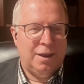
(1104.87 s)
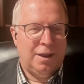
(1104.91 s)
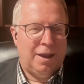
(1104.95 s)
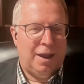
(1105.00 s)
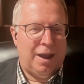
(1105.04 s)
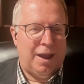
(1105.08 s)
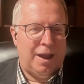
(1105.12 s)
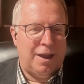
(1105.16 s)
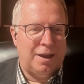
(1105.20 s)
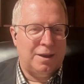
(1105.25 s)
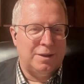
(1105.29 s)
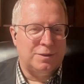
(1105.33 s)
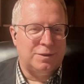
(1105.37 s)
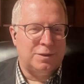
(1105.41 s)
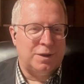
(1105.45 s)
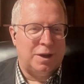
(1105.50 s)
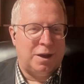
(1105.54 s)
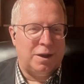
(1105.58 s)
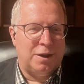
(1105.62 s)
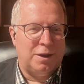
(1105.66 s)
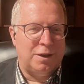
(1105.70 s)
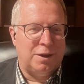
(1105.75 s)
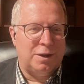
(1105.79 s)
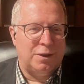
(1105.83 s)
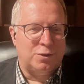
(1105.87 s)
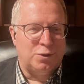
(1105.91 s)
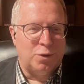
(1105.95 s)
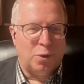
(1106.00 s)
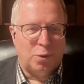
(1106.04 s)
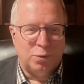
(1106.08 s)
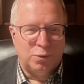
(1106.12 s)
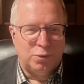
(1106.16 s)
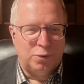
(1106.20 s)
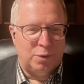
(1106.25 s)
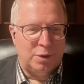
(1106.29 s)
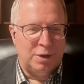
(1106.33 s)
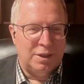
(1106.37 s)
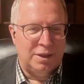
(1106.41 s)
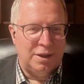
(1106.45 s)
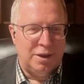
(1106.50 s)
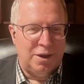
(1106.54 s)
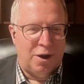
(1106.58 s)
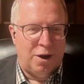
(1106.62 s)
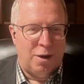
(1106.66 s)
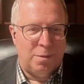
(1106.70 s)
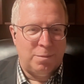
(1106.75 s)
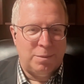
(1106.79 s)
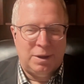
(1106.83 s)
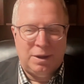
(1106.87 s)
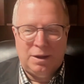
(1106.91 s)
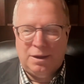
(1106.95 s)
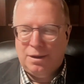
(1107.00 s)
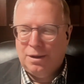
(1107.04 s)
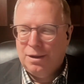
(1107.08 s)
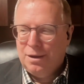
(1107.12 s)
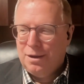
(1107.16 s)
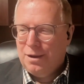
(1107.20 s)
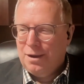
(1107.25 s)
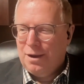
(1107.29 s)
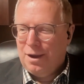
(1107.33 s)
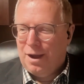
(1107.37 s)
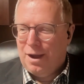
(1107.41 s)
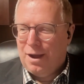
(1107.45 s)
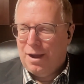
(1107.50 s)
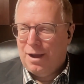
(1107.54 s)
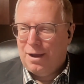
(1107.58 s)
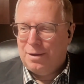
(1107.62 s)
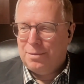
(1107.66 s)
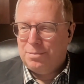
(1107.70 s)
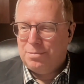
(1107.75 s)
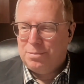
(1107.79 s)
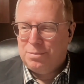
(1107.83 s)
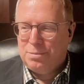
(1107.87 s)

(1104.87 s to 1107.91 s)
as a soldier in the army, uh,